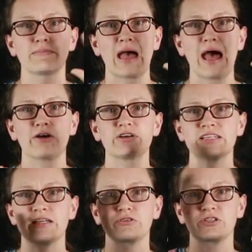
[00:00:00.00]
power
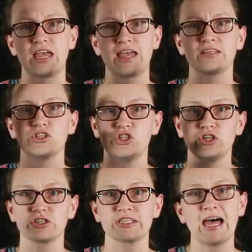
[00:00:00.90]
is equal to energy
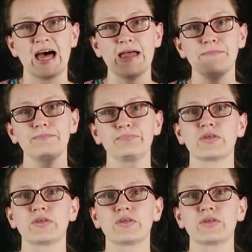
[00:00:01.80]
on time,